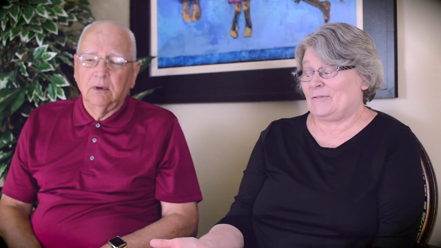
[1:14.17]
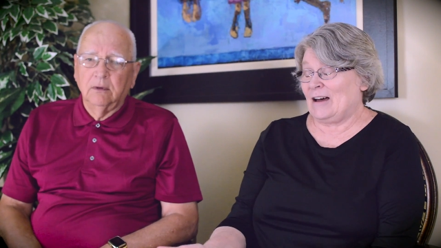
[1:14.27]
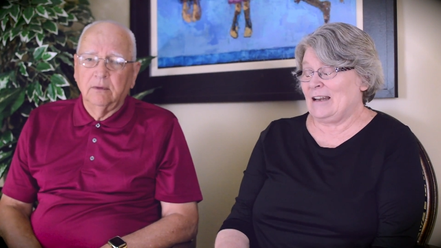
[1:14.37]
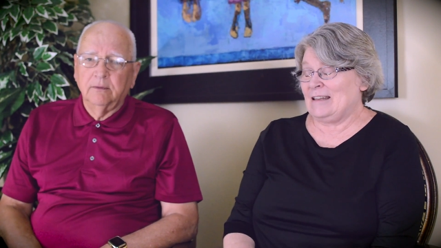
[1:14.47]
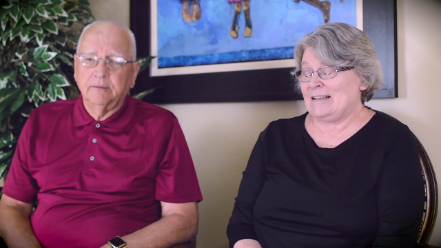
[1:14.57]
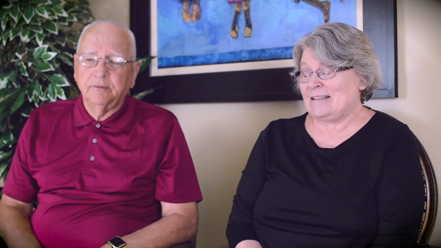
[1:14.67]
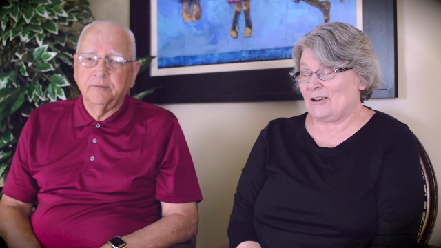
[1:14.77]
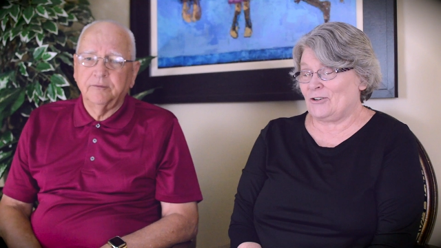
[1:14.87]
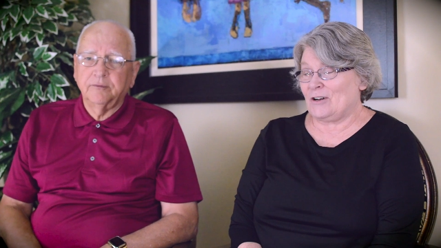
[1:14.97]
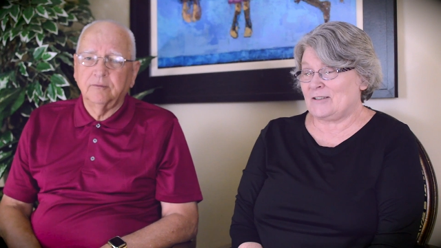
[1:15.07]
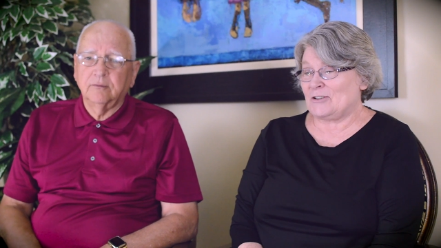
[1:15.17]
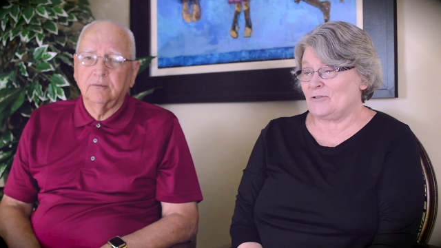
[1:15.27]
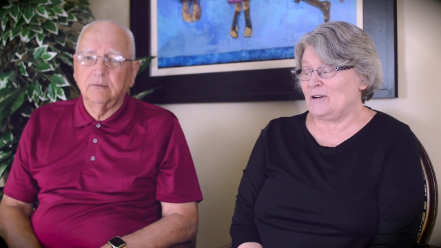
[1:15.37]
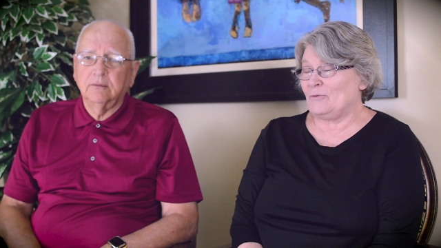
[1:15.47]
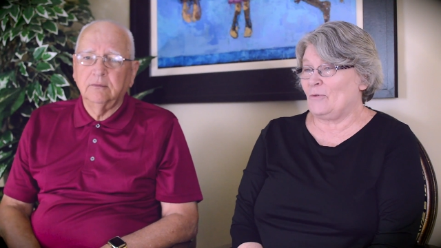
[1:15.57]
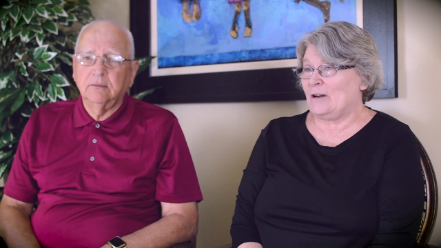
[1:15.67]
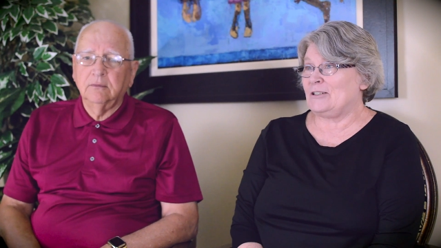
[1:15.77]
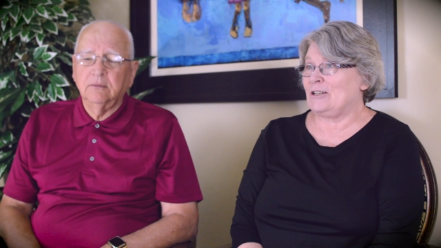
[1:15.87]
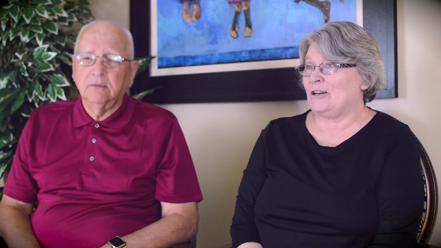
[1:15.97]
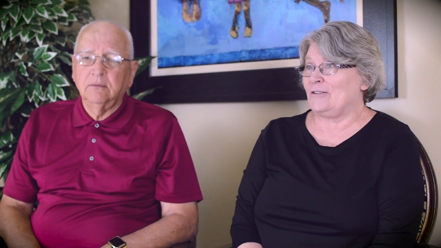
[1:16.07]
Speaker 1: Finally, they said across the street, Well, why
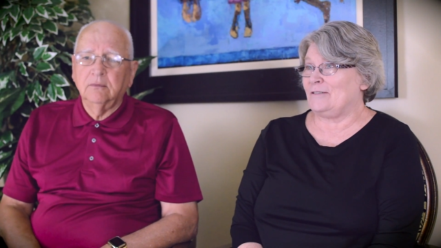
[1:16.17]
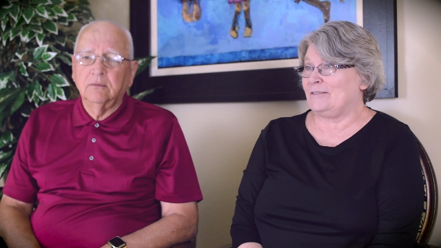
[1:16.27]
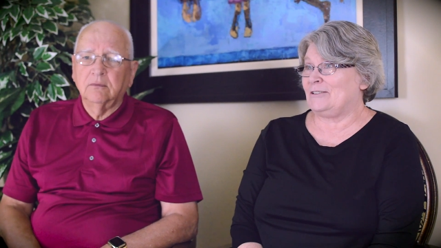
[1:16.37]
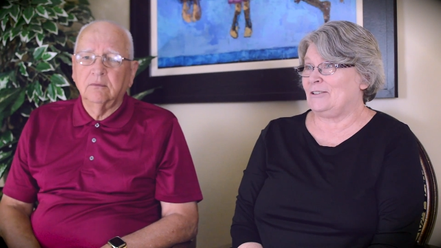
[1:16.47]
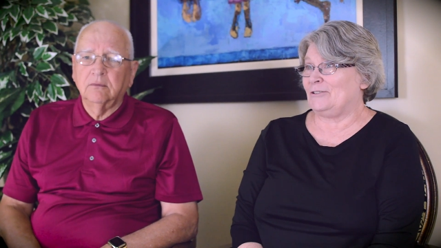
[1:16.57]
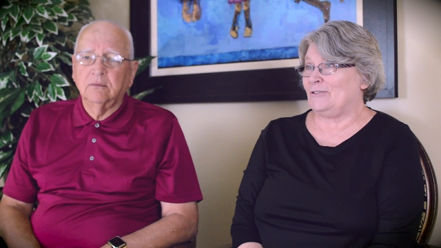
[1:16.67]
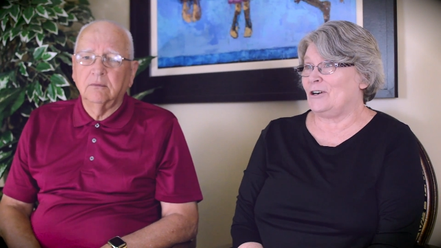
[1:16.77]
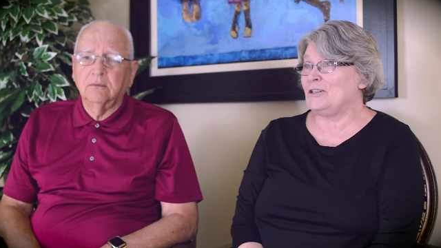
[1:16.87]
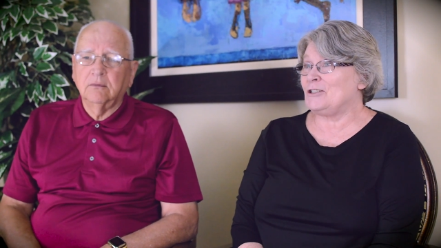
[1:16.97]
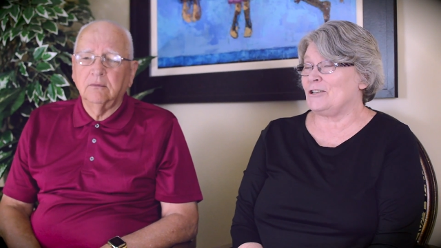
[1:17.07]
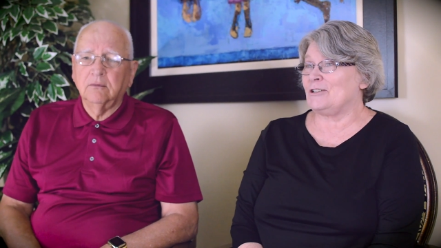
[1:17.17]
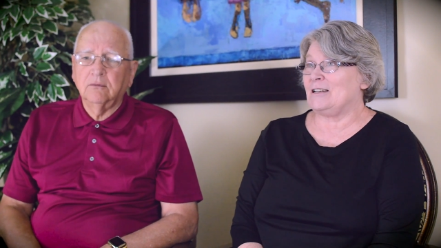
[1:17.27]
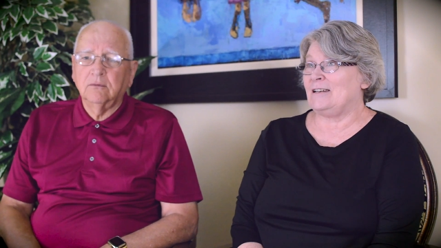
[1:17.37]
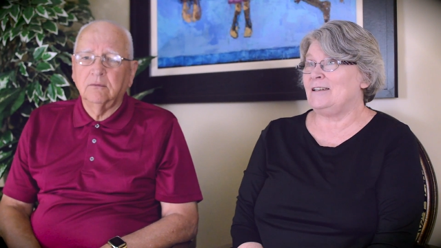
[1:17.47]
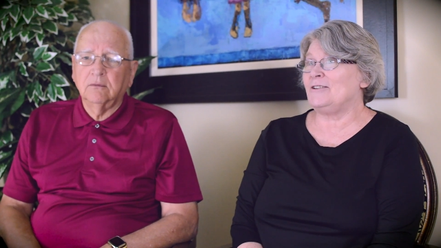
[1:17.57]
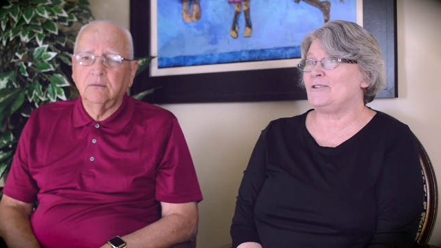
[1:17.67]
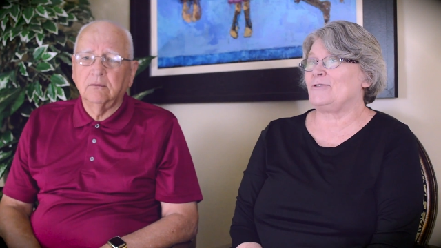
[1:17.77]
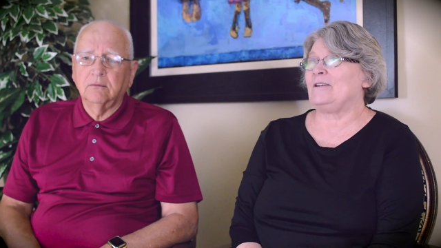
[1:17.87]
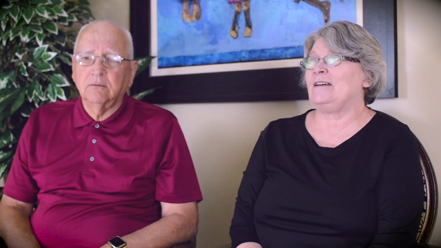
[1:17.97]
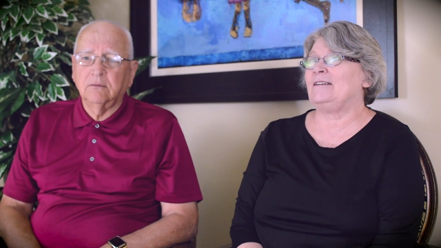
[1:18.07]
don't you go to, to our church in
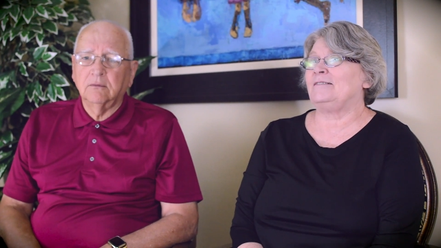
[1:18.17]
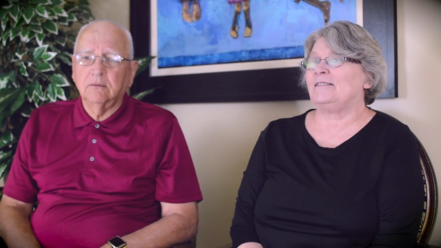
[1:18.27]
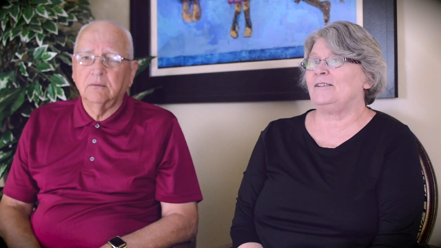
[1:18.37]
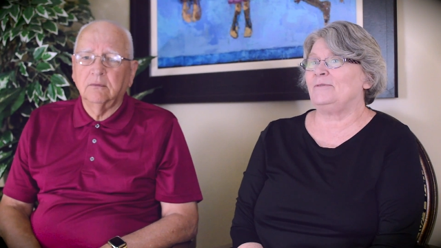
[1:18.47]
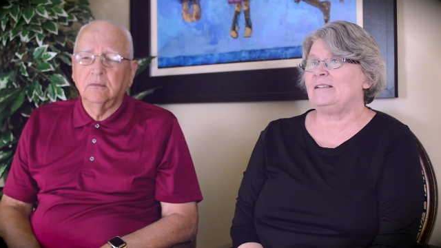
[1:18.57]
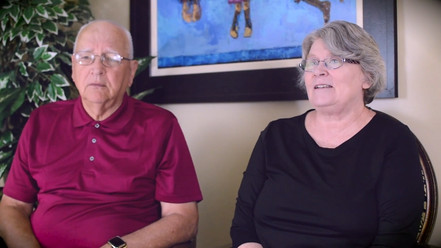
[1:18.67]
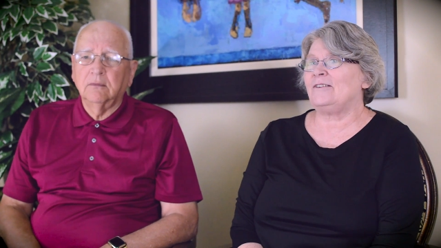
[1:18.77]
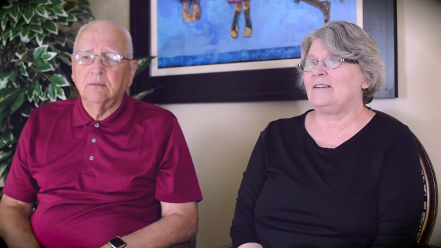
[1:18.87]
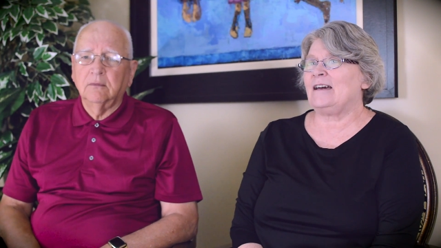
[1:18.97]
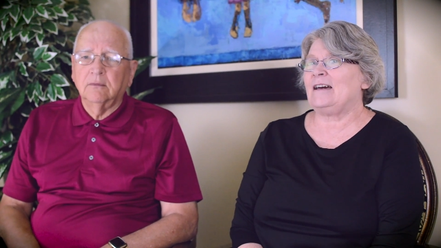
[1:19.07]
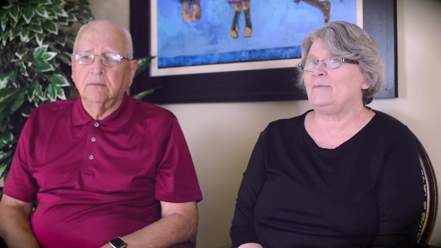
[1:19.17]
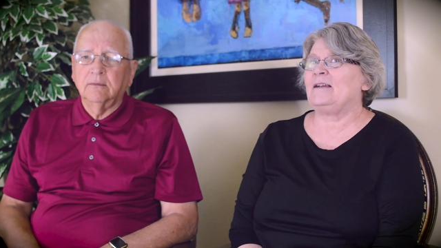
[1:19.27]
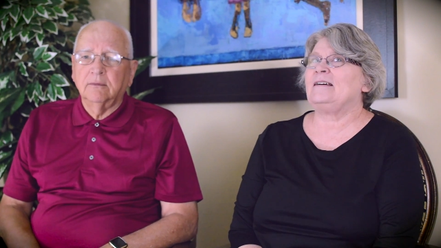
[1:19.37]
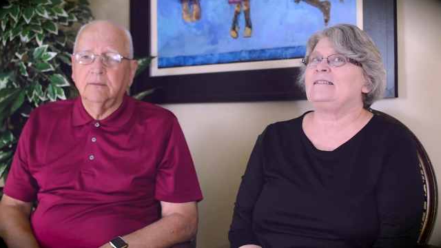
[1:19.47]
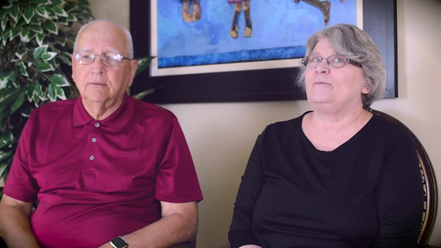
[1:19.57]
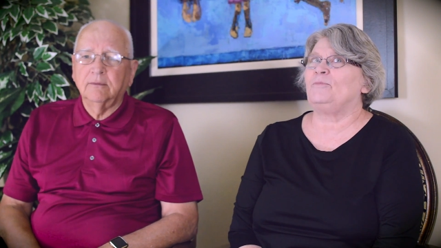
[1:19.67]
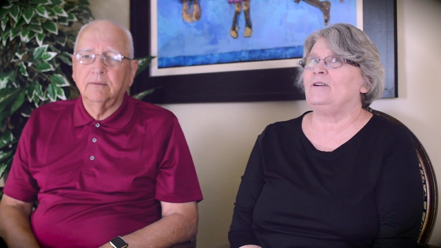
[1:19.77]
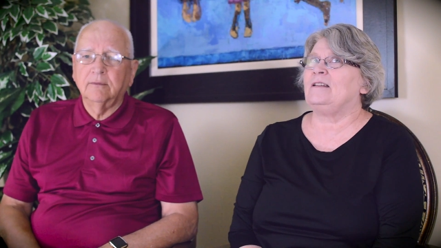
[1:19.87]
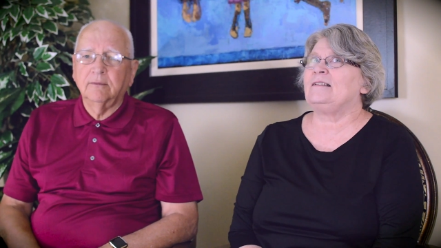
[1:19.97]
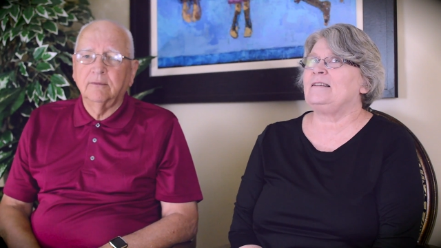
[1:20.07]
Industry? And so we said, Okay. But I said,
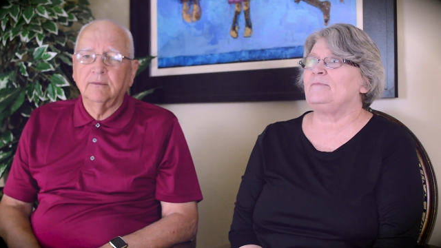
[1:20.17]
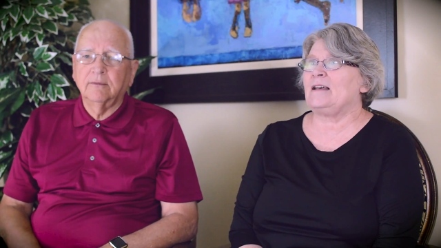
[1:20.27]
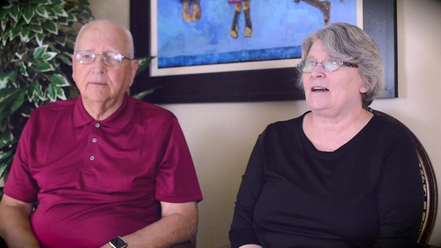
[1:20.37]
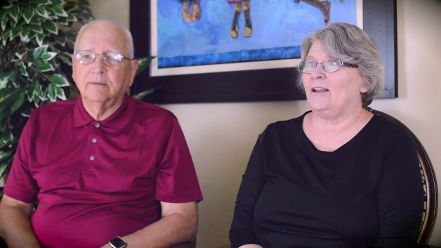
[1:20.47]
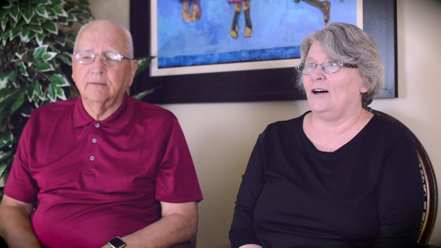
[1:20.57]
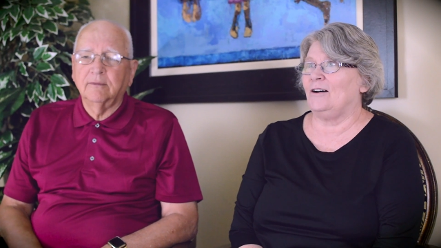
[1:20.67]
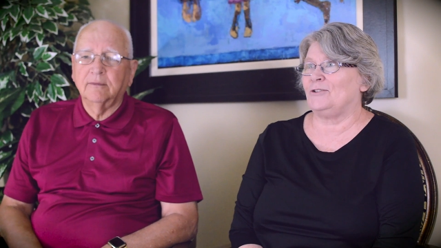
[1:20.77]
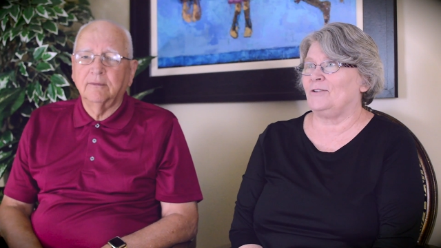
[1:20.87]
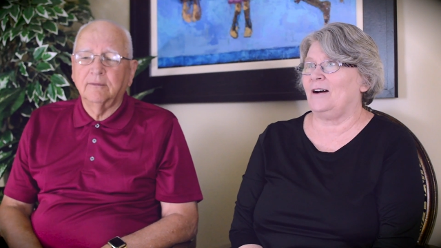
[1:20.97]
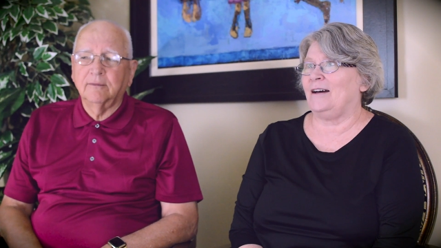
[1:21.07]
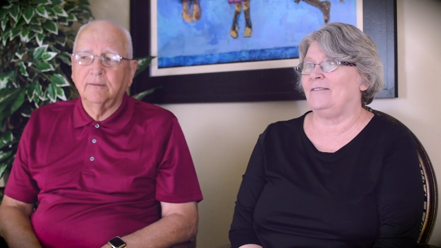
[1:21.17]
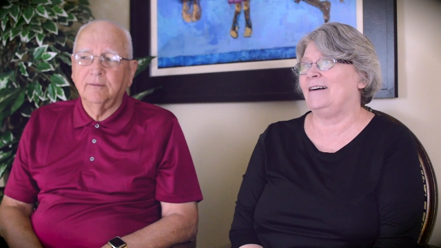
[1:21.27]
Boy, that seems like a long drive.